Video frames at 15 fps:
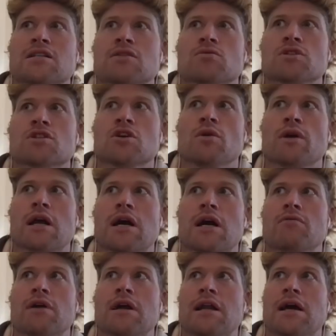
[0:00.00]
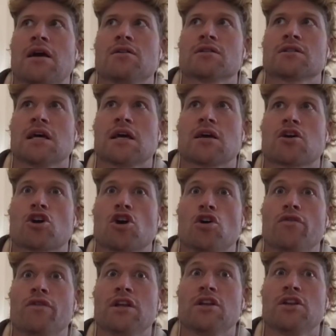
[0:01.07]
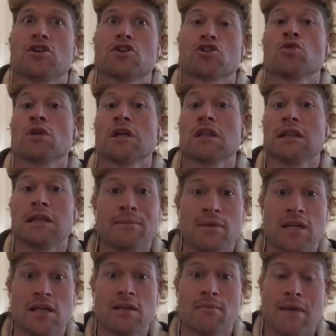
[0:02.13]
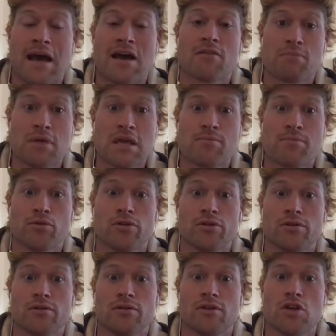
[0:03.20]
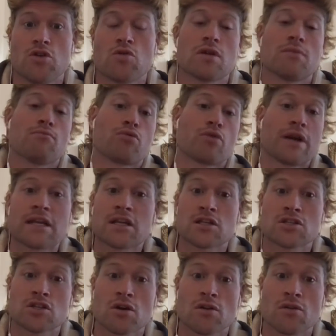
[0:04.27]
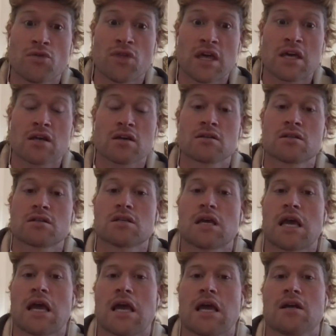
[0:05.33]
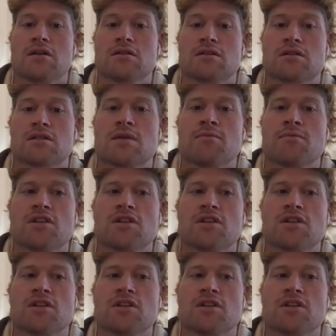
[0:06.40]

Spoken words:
what's going on right now. It's like COVID, there's only a limited amount of people that you can bring to certain things. And some of the